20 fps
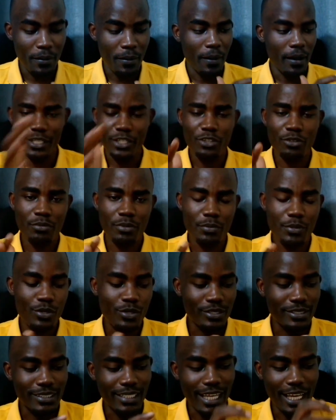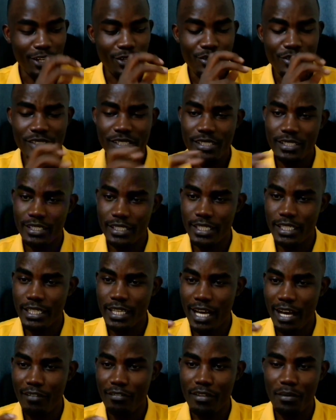Pardon me because I don't really
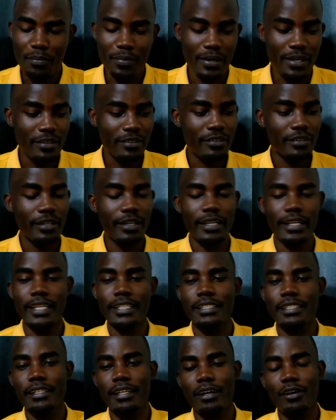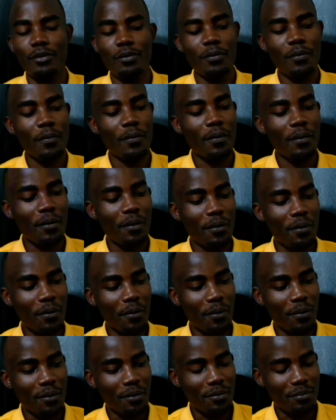have the pen right now,
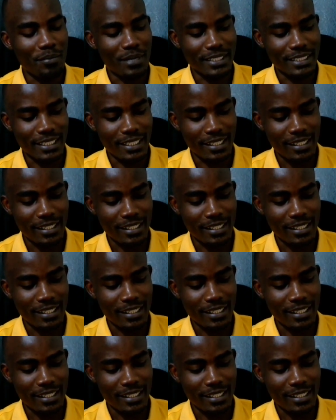but